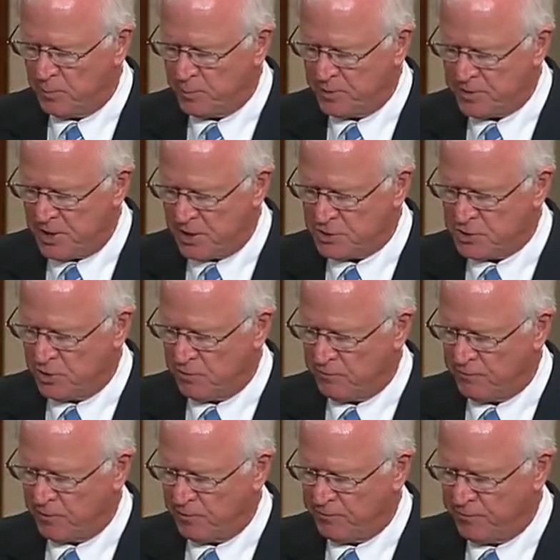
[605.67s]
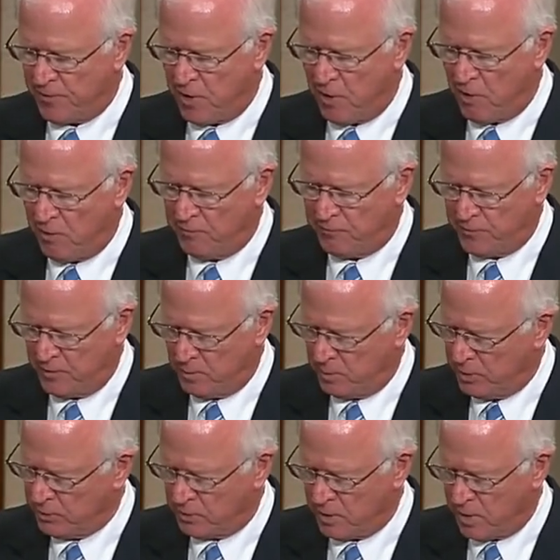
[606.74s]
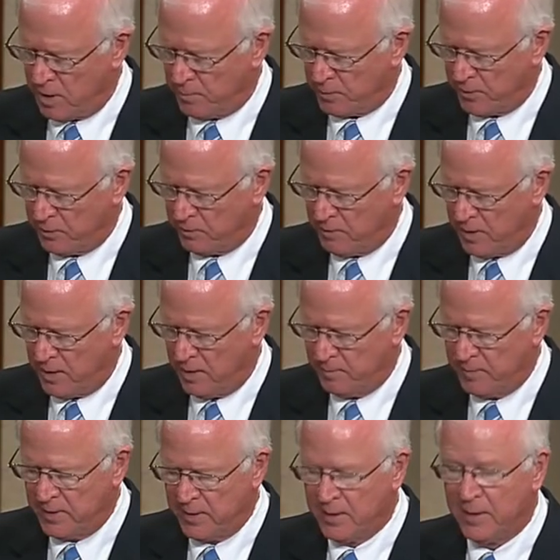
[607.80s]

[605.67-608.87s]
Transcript: potential for fraud for the Blue Card program